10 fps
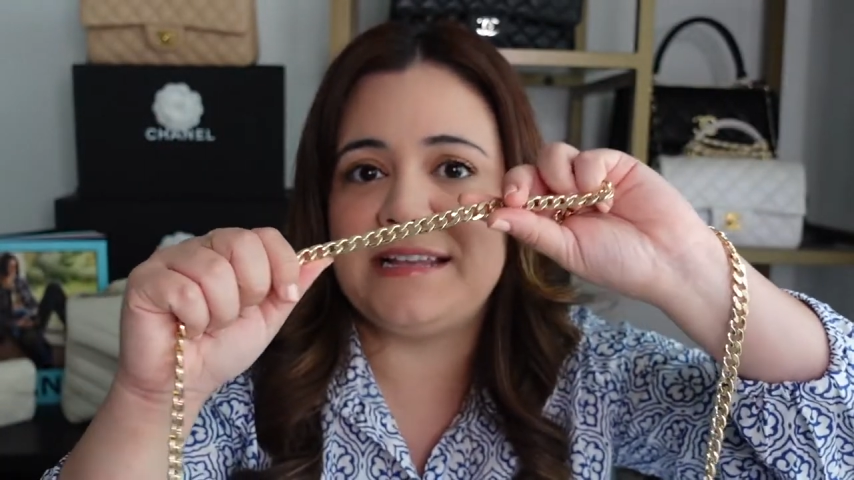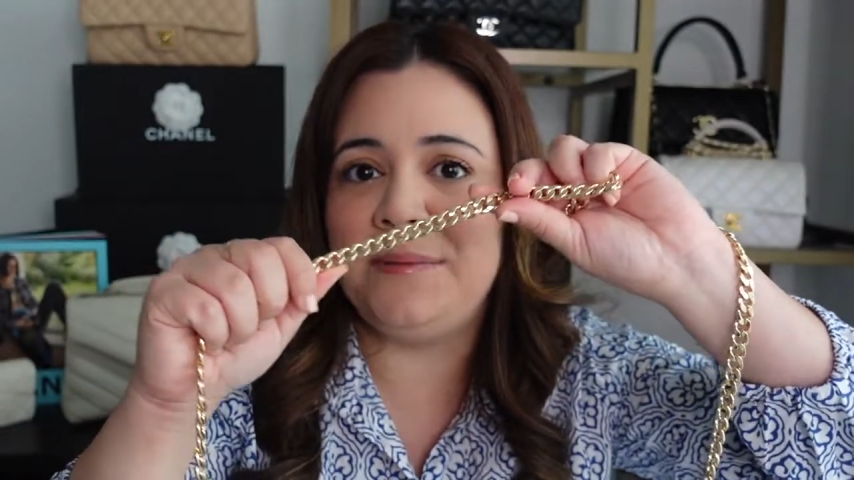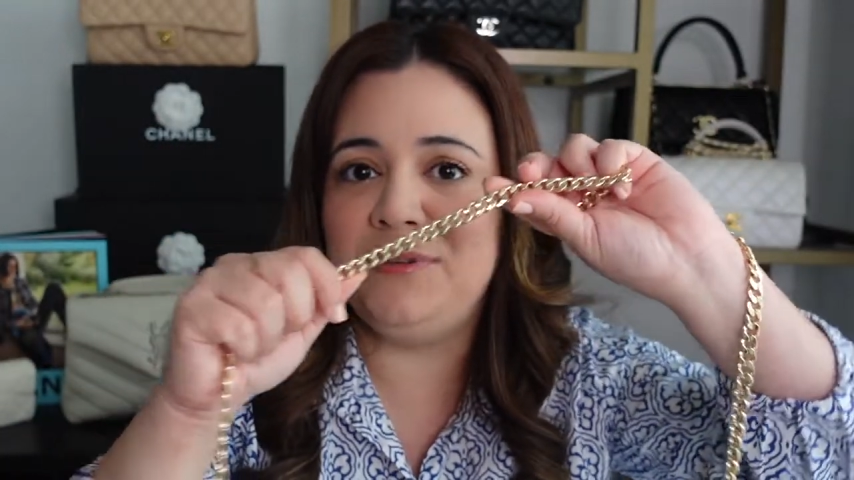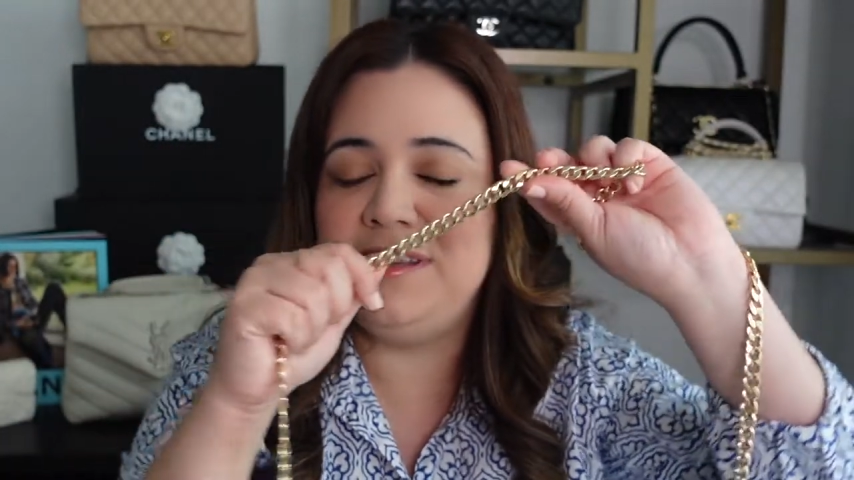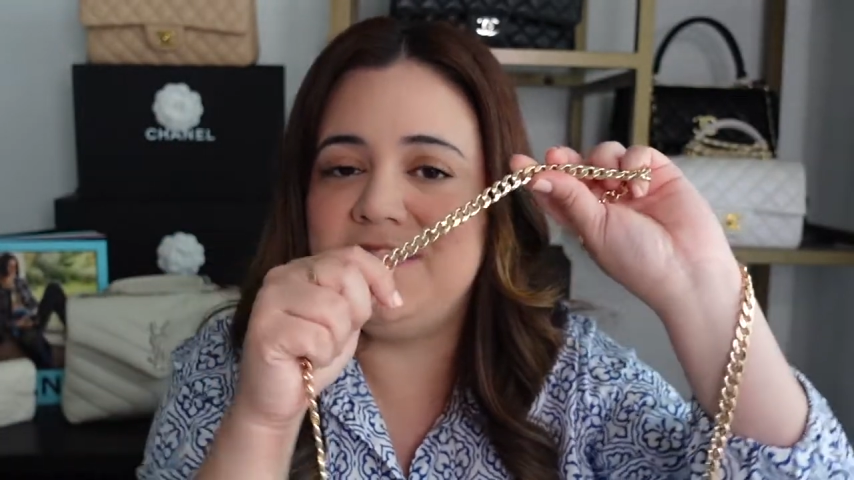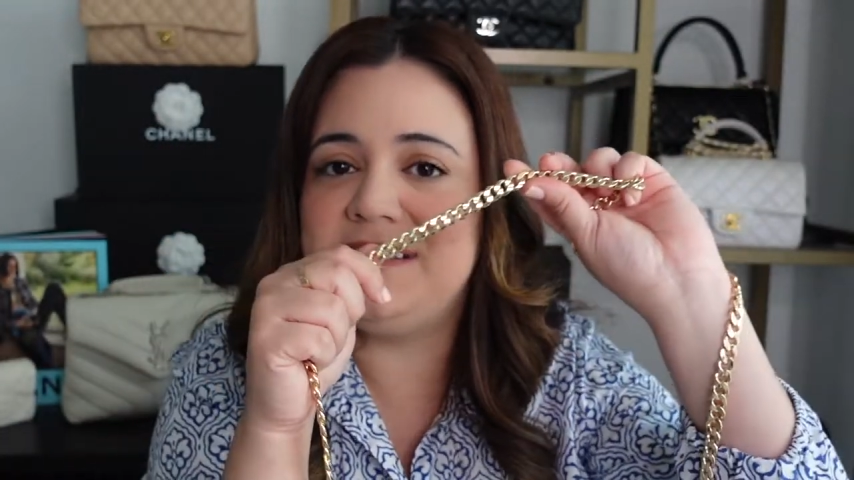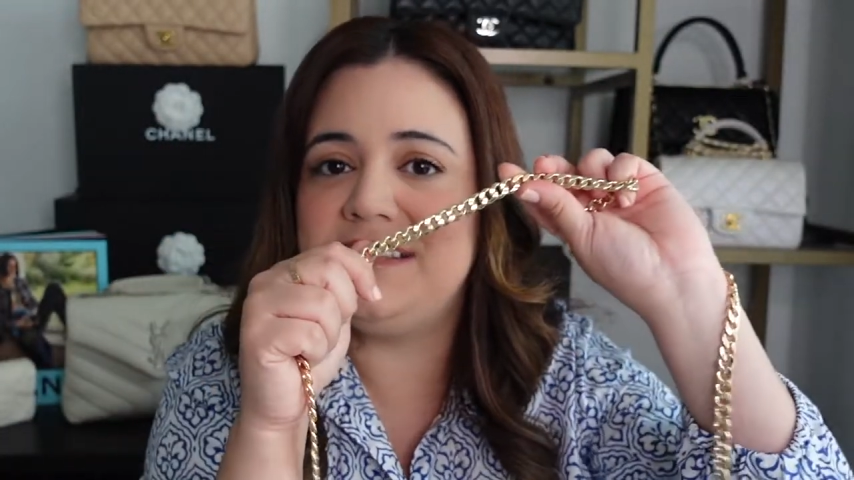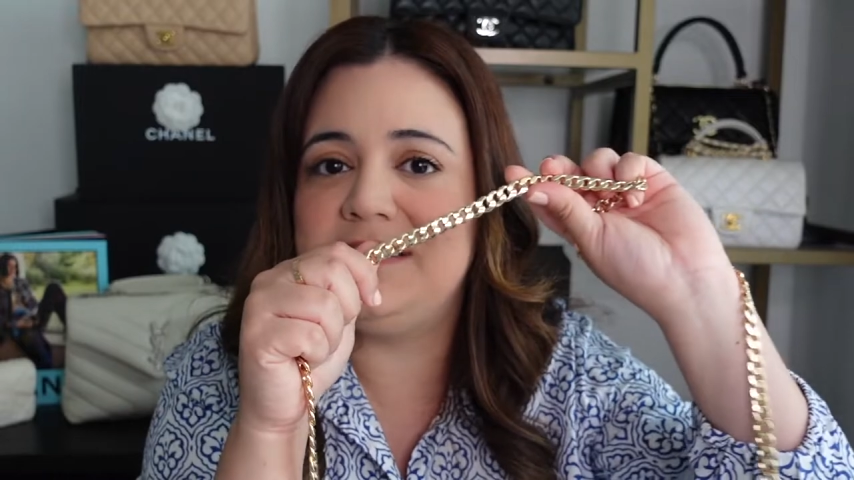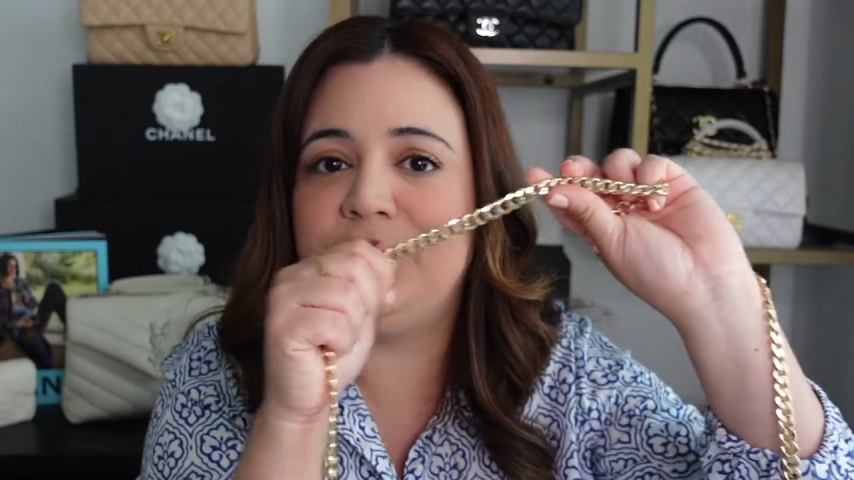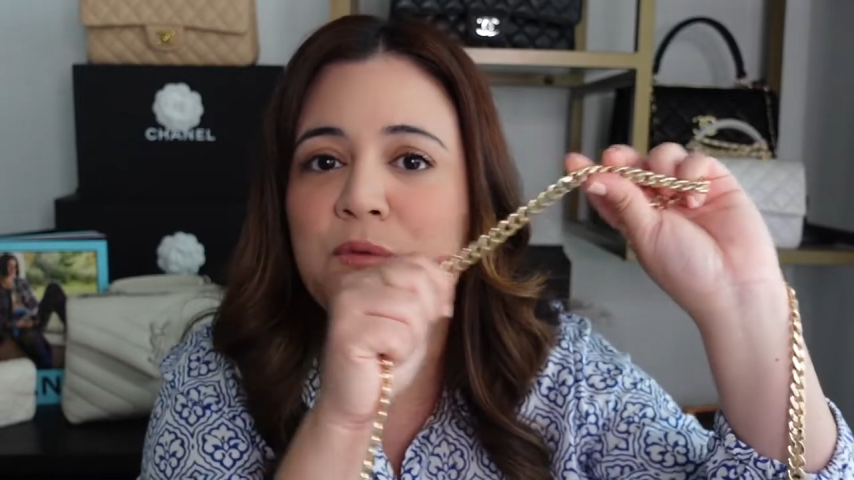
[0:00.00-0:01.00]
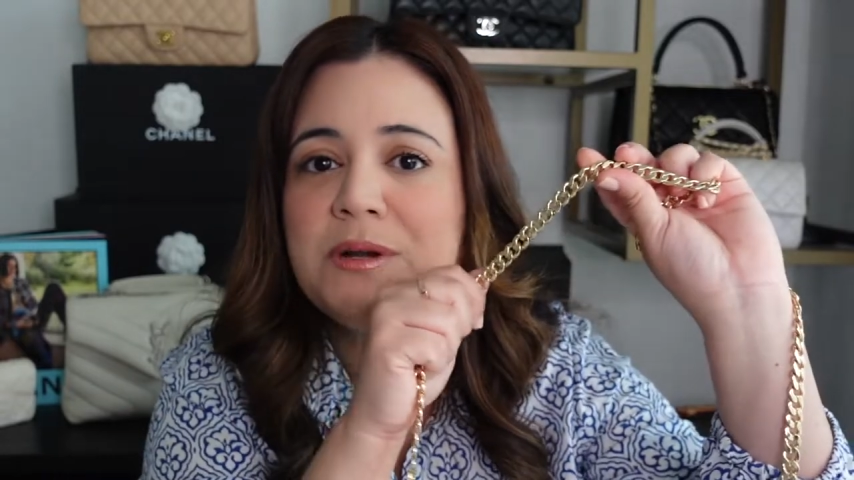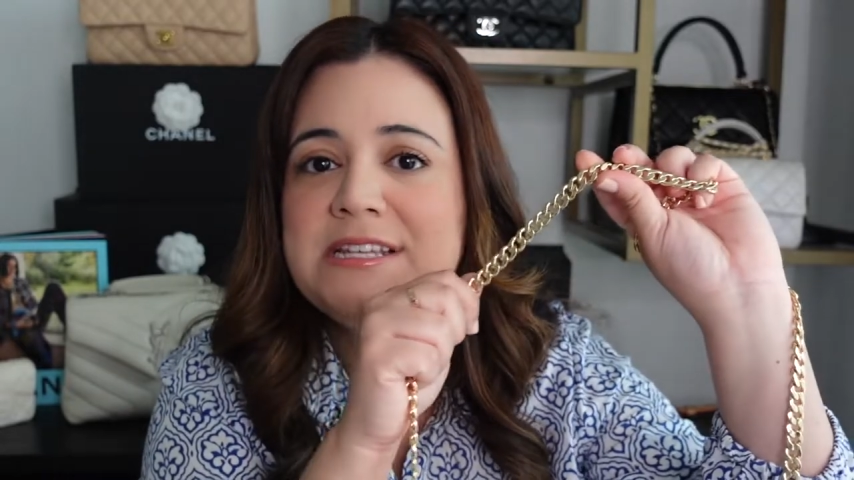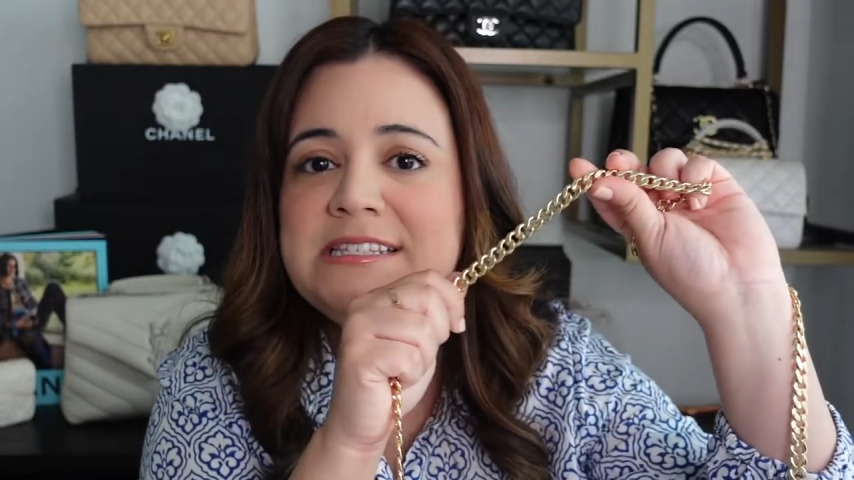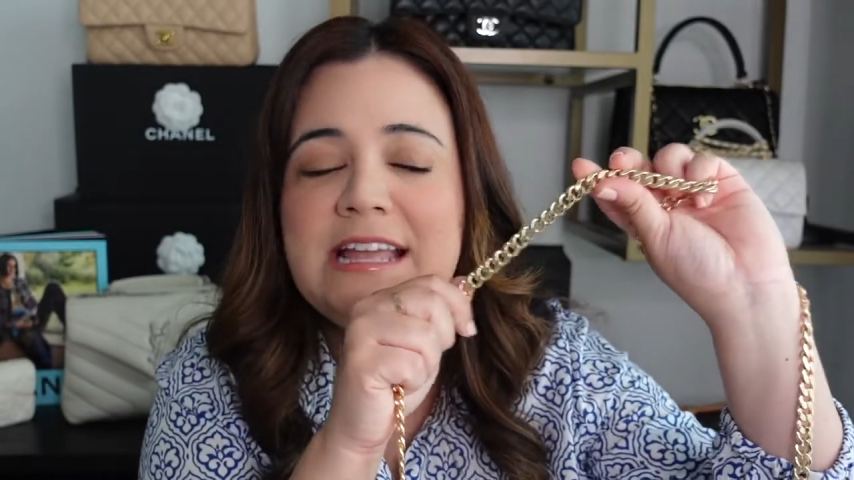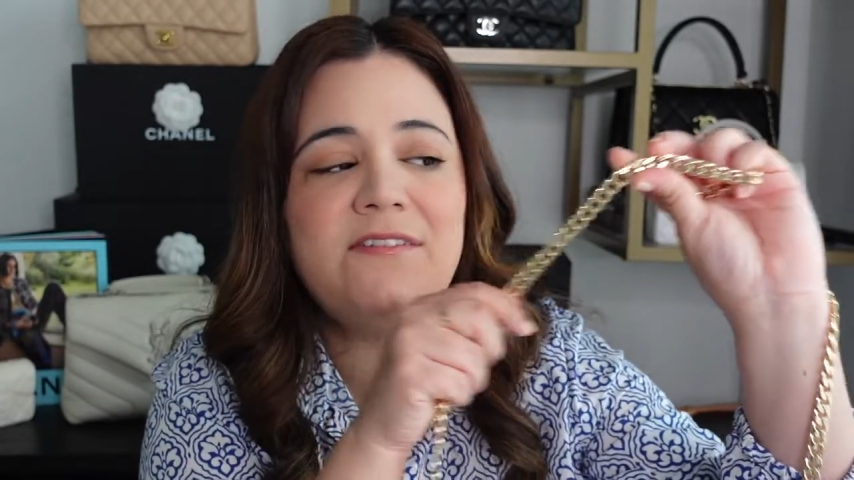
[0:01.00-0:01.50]
I believe this is the
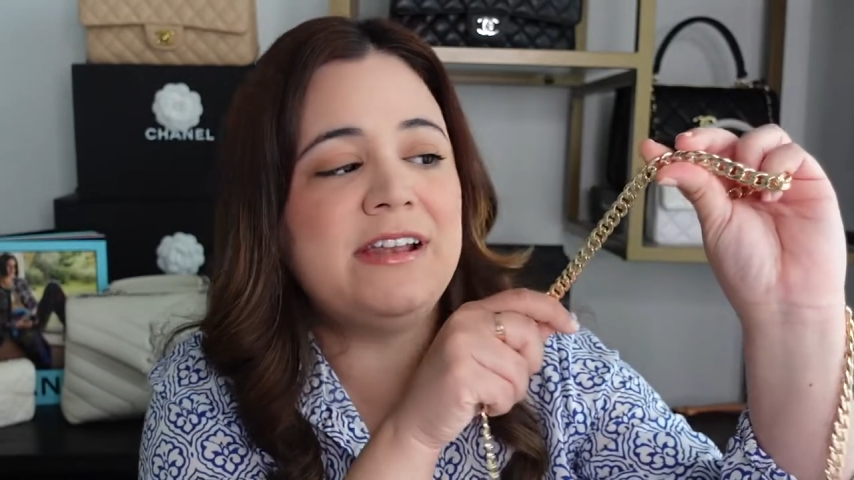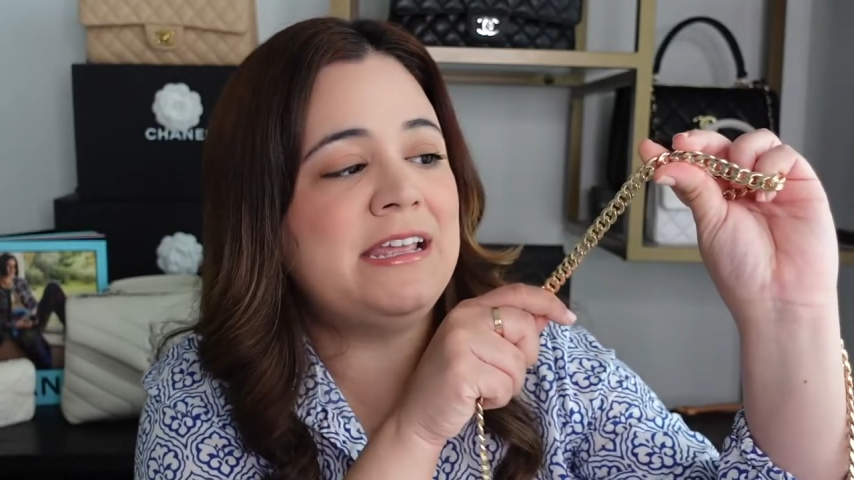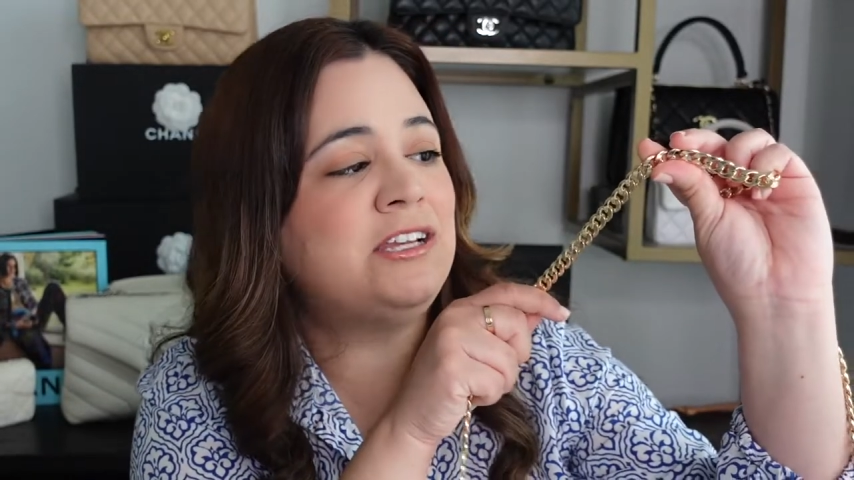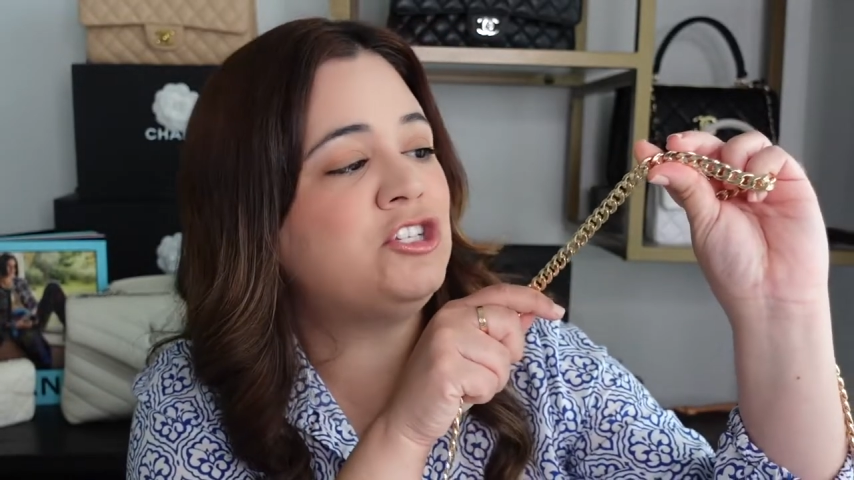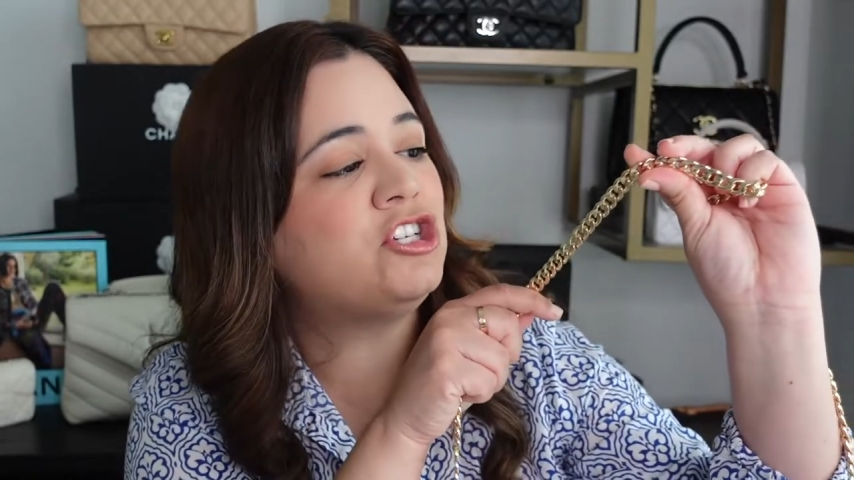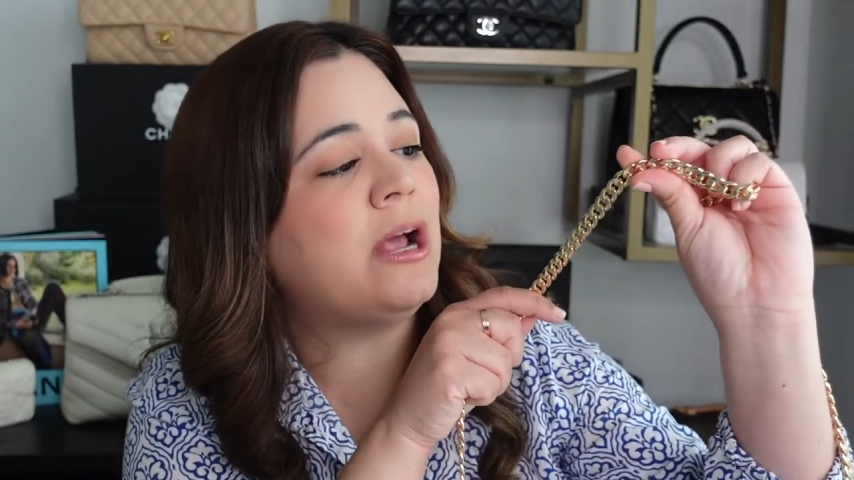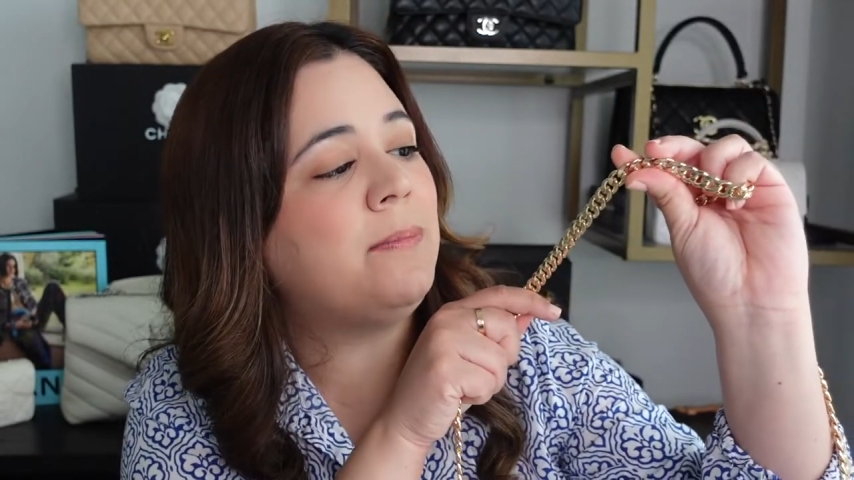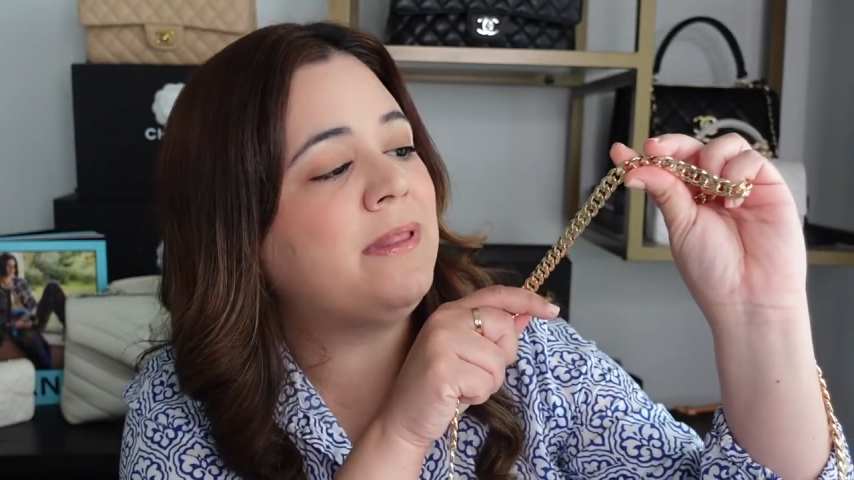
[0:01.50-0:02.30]
47 inch drop